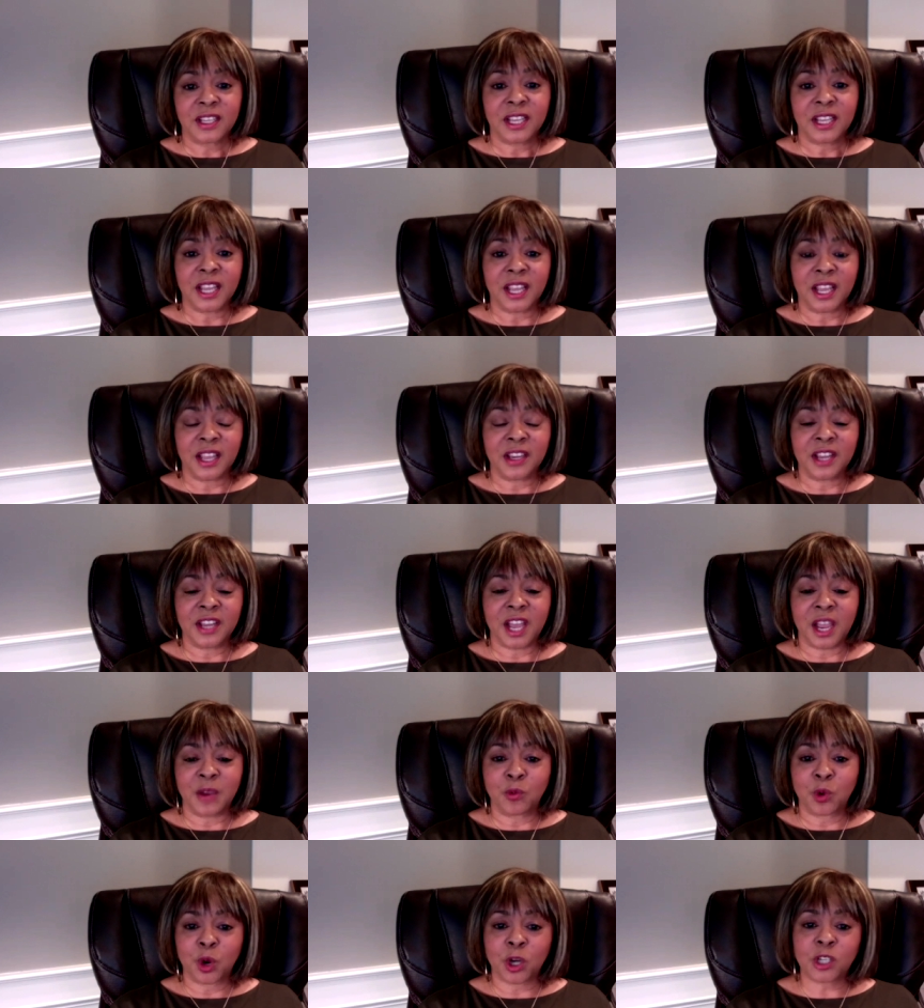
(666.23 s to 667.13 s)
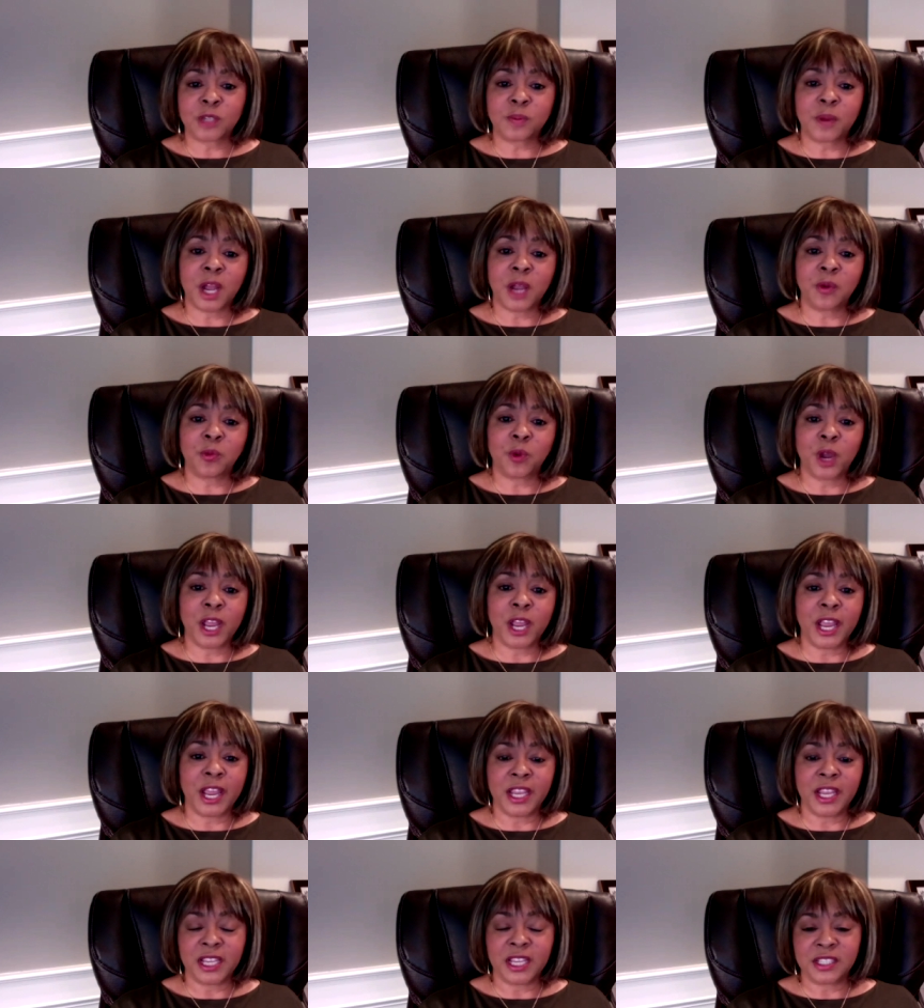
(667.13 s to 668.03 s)
And I worked my
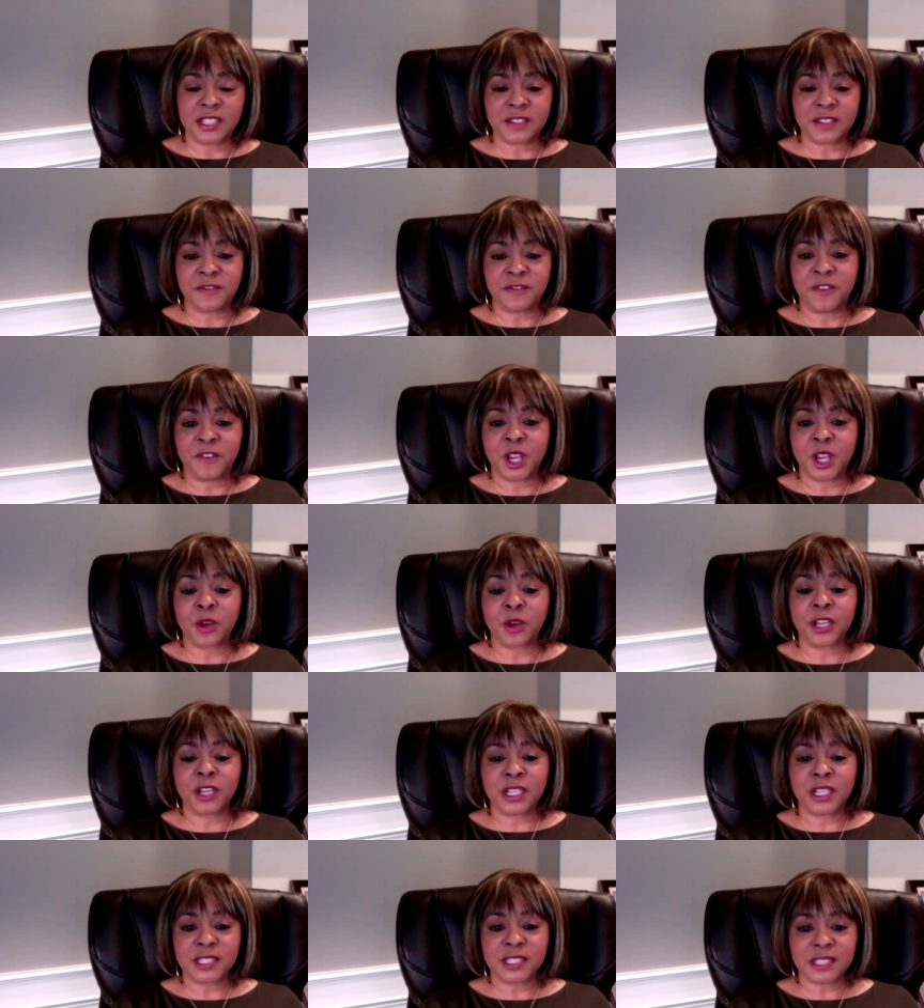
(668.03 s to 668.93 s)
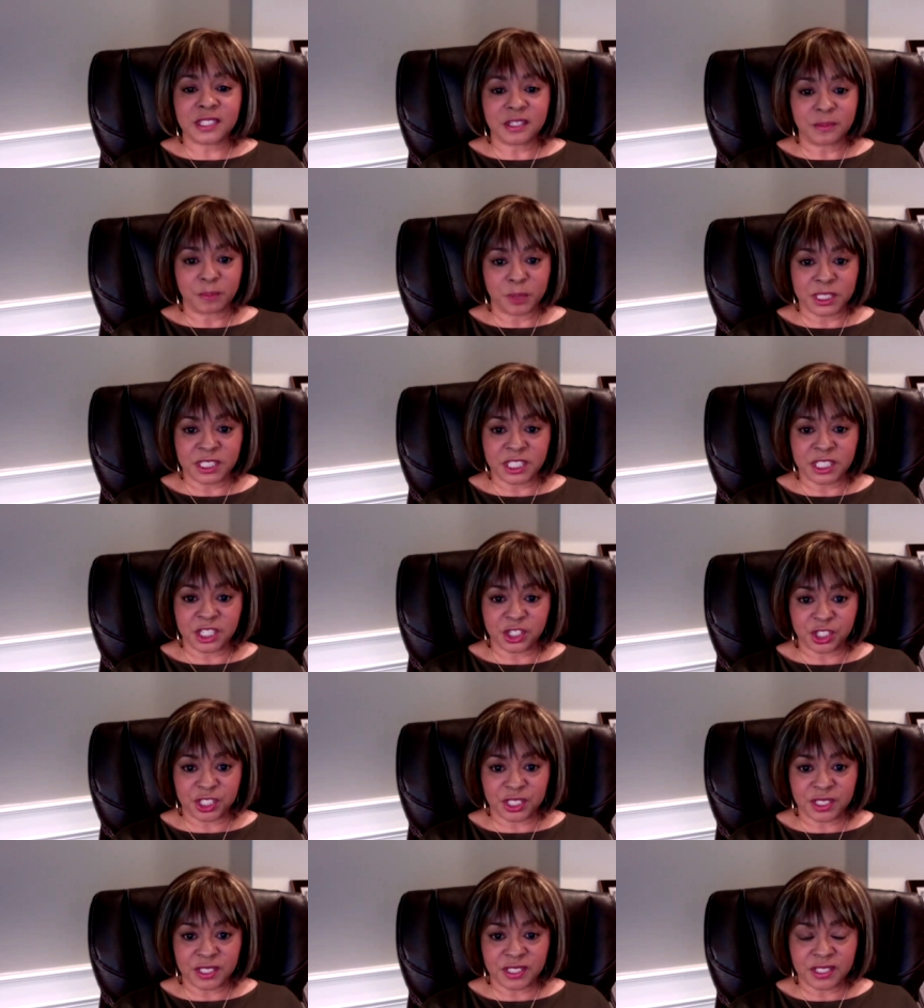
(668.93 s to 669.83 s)
way into various
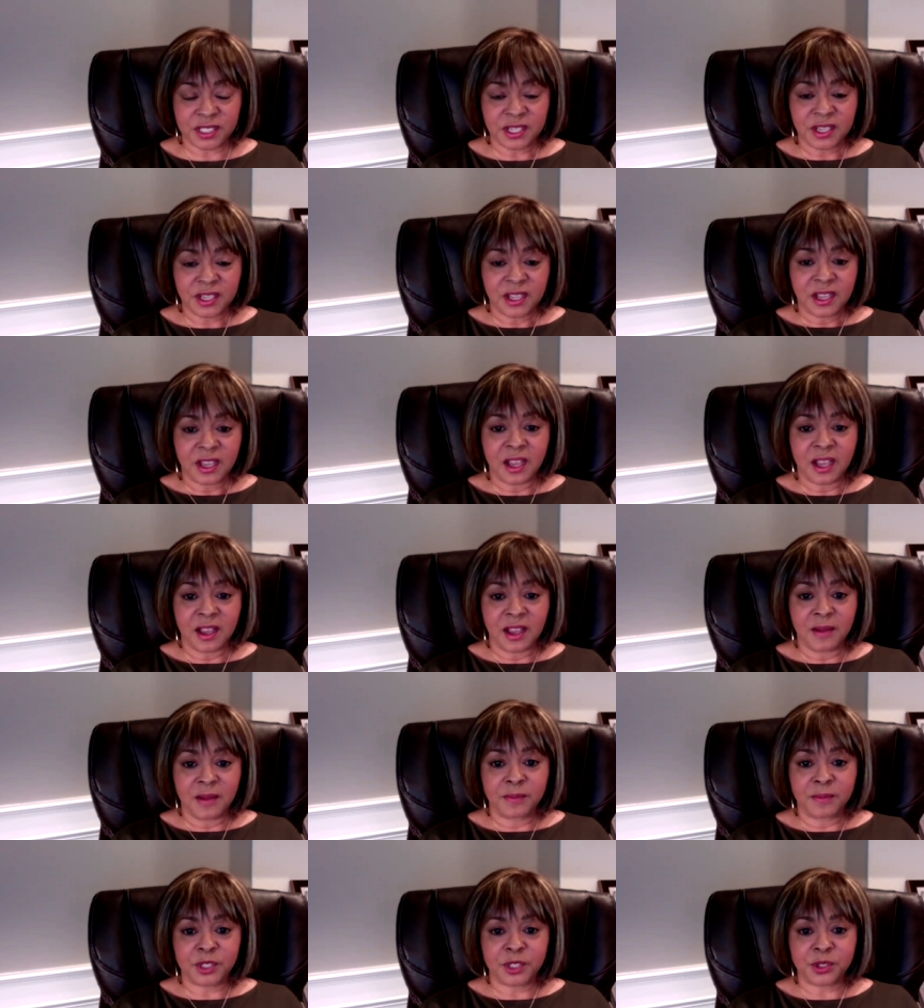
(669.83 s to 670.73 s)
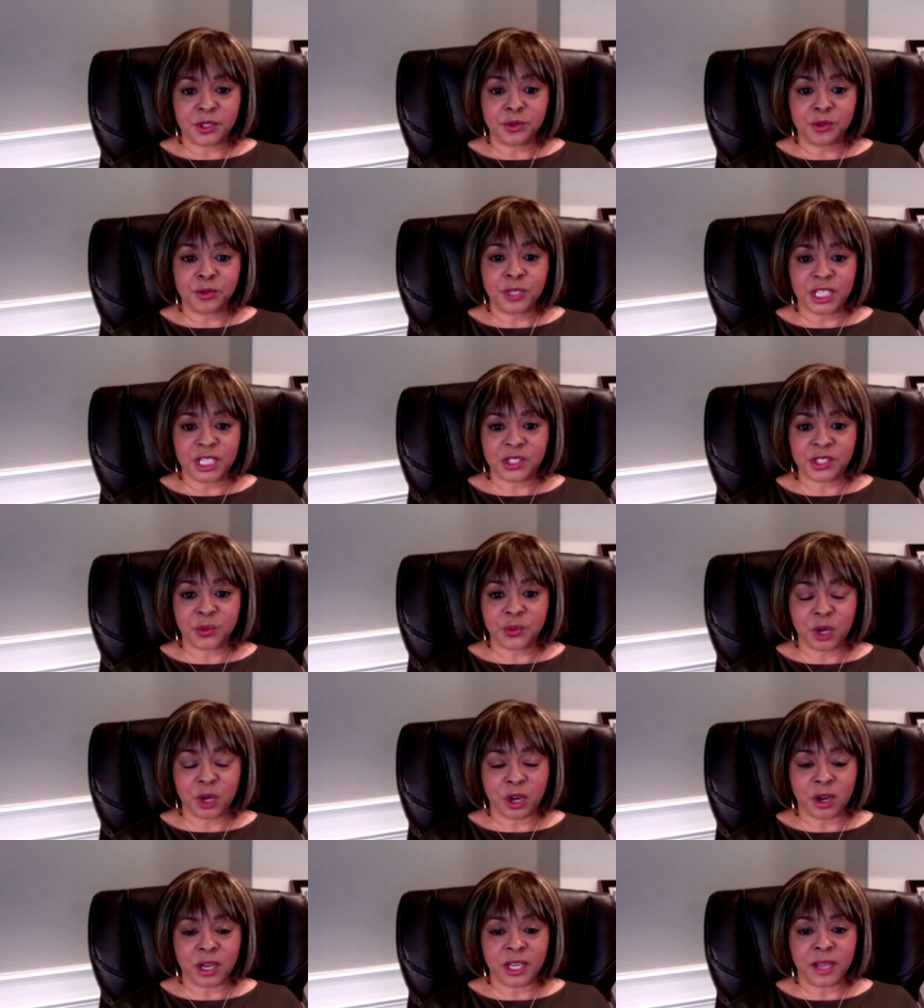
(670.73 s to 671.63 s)
positions uh, to get to
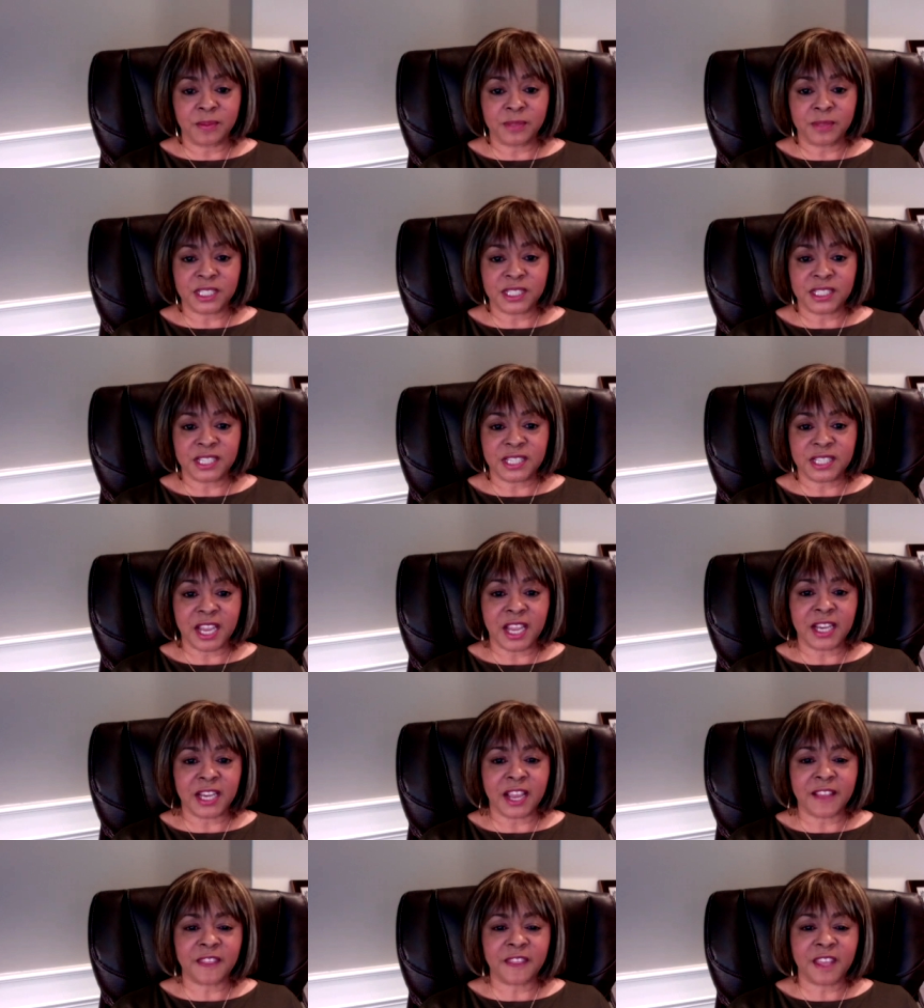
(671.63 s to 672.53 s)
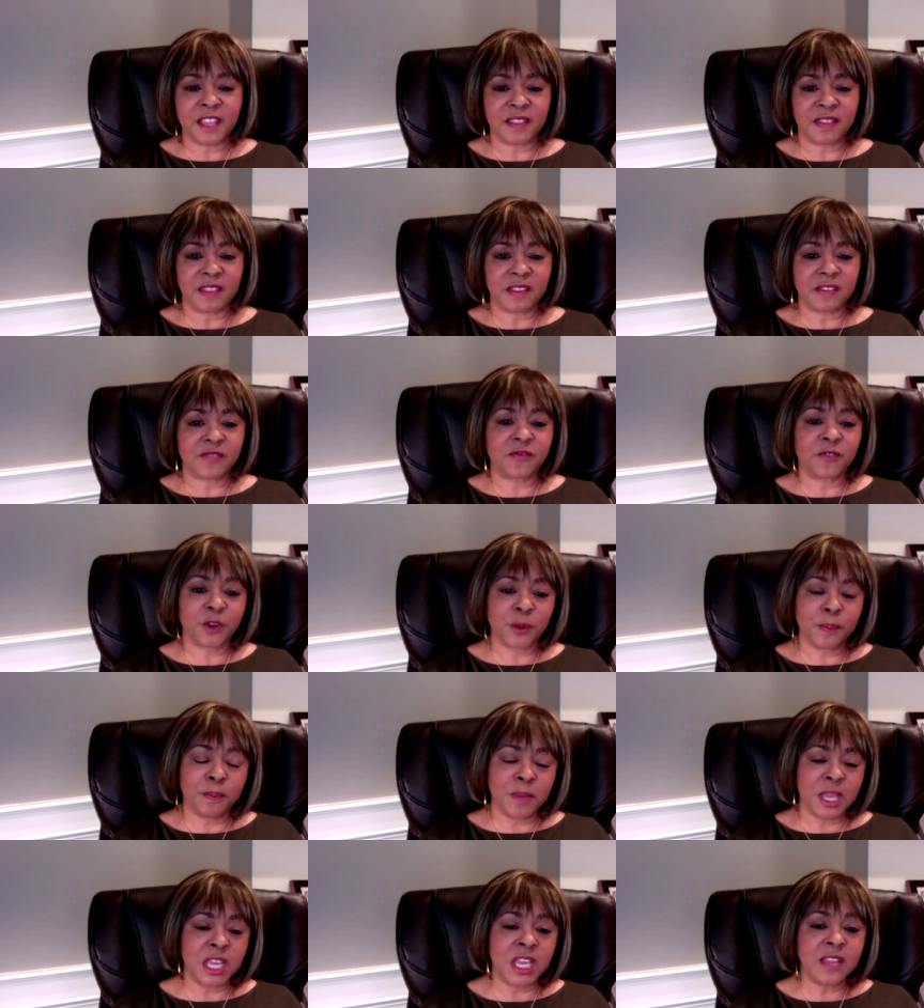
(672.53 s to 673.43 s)
where I am today. And I think
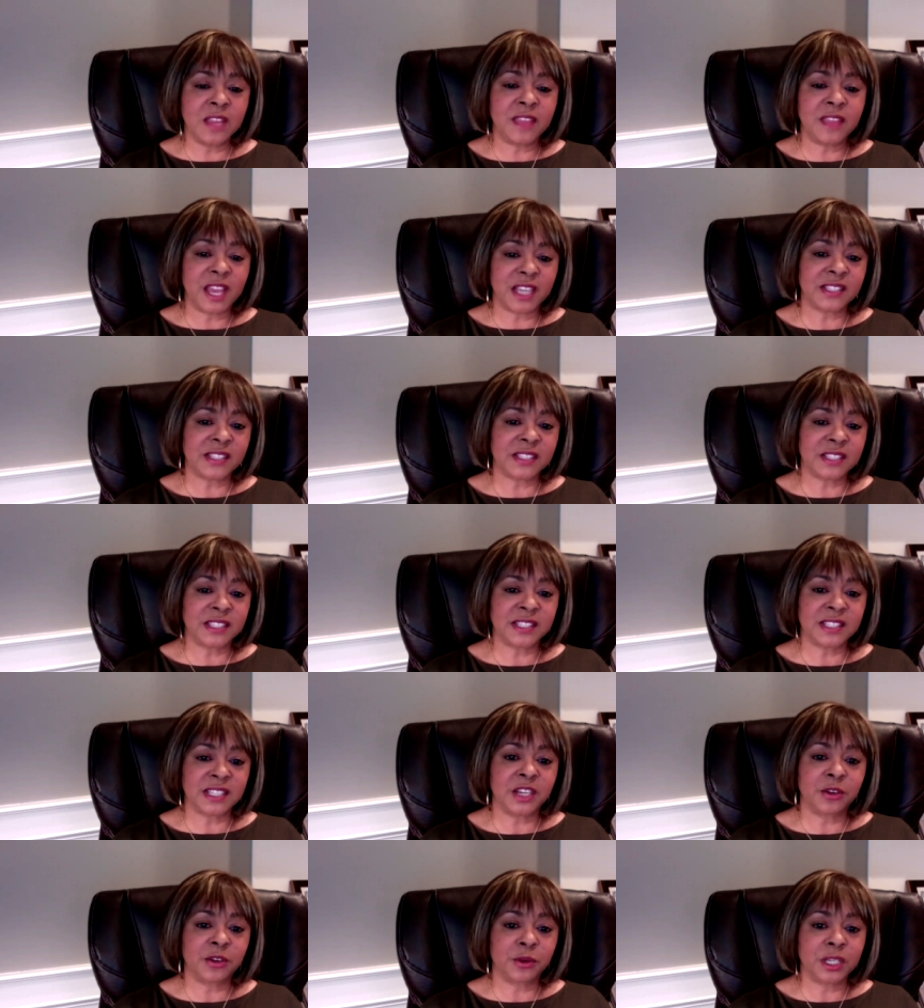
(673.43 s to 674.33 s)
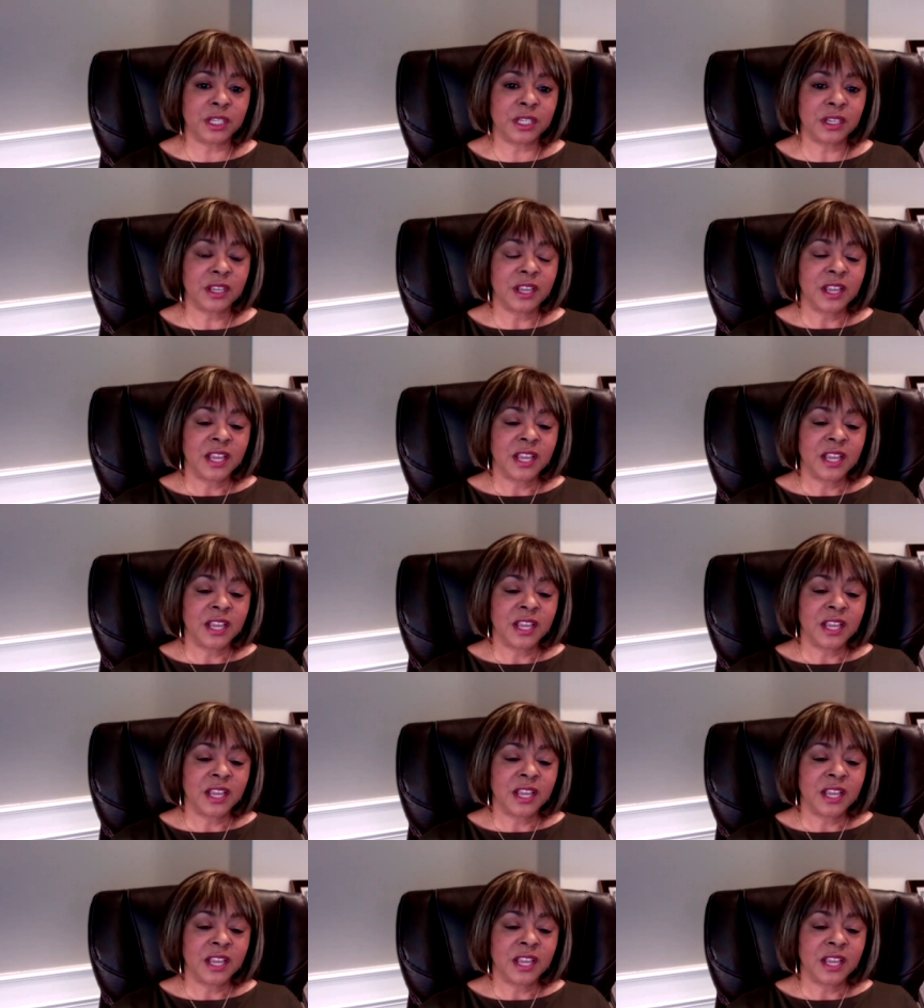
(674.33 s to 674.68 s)
for me, that's the secret.